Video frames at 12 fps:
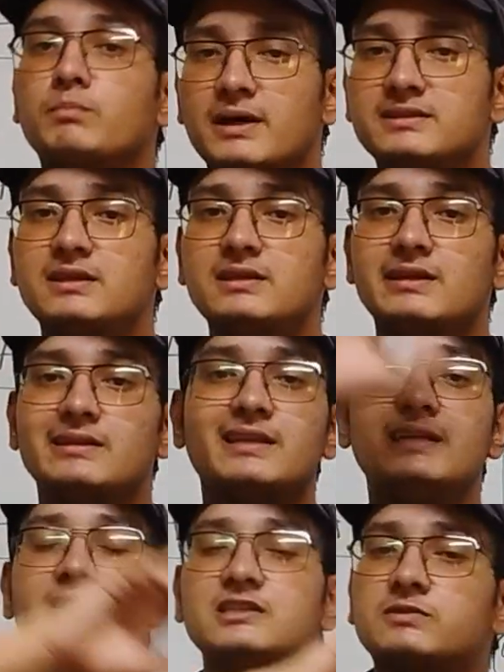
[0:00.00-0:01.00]
mother,
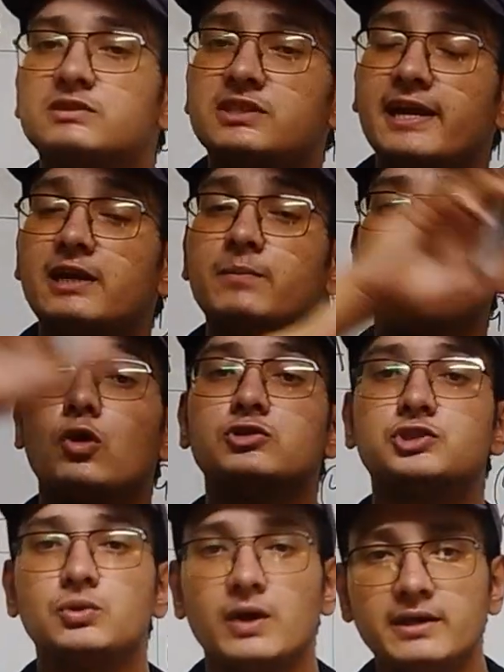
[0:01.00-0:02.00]
then this child
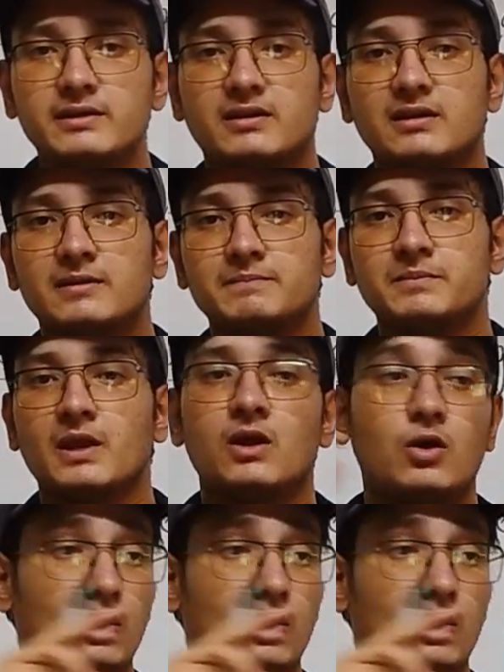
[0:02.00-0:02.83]
belongs to her.